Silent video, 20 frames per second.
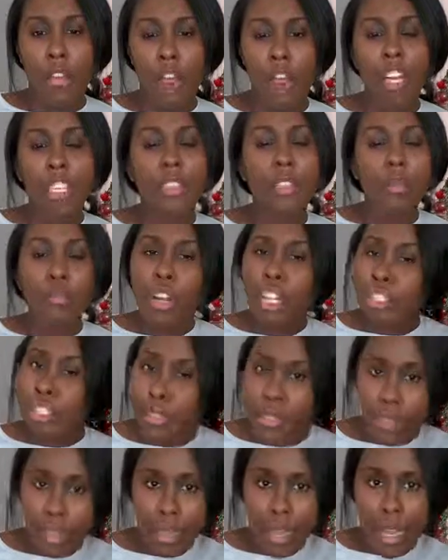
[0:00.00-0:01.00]
First
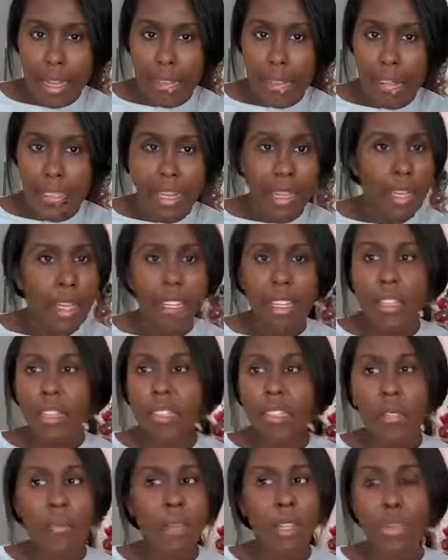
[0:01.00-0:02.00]
impressions are lasting, and
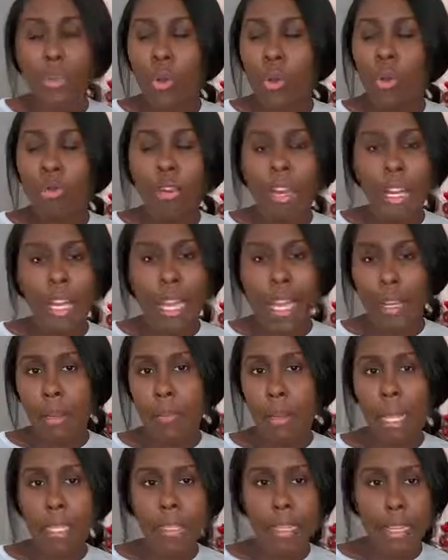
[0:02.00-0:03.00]
Elizabeth already had
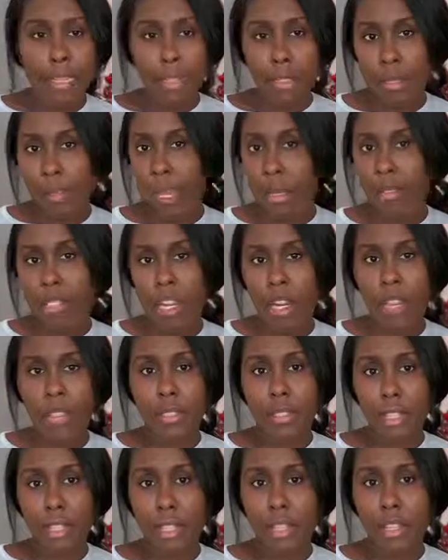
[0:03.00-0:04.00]
a bad taste about
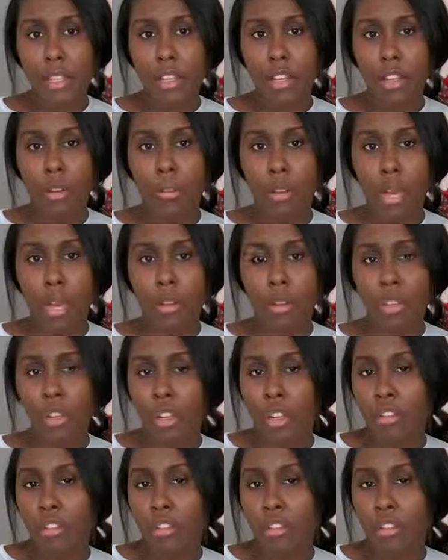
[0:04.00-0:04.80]
Darcy in her mouth.